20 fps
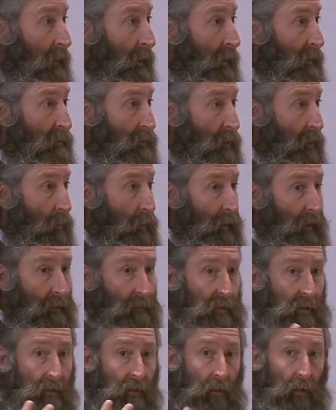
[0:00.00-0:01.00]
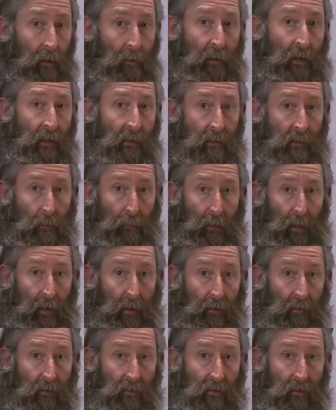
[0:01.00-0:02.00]
And so we have this limited supply
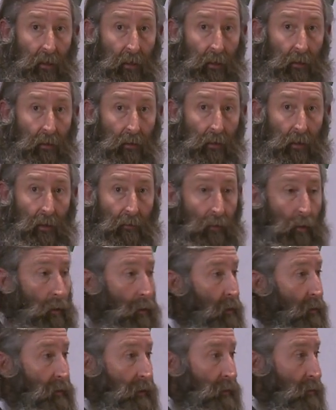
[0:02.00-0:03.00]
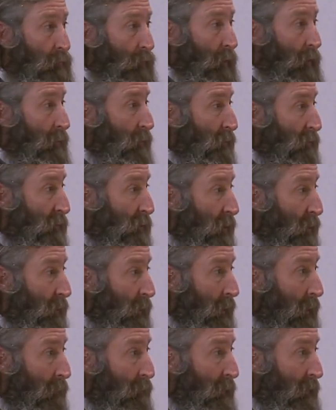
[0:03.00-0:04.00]
in the state. You have all these brokers
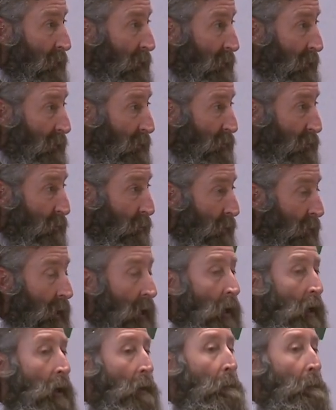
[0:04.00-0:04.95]
showing up in the industry.